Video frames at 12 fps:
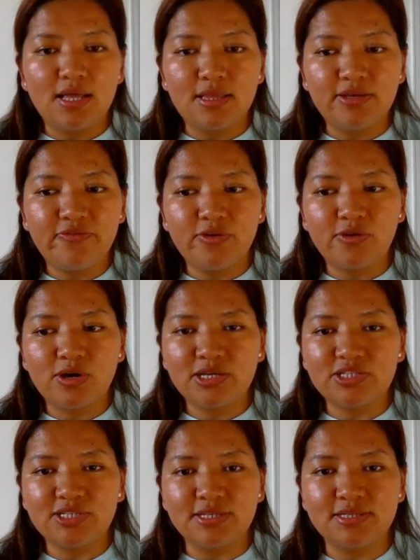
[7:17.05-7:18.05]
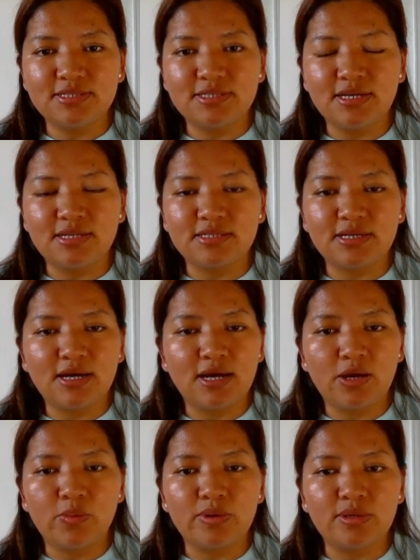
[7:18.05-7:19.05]
leave your questions, and
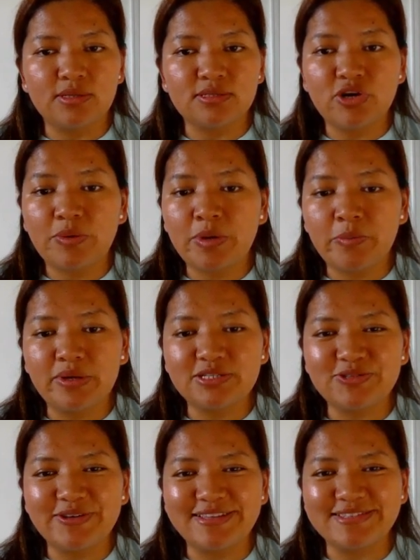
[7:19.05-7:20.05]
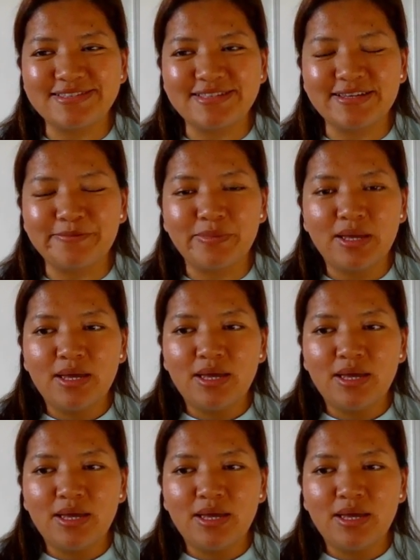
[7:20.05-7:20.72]
I will try my best to answer them.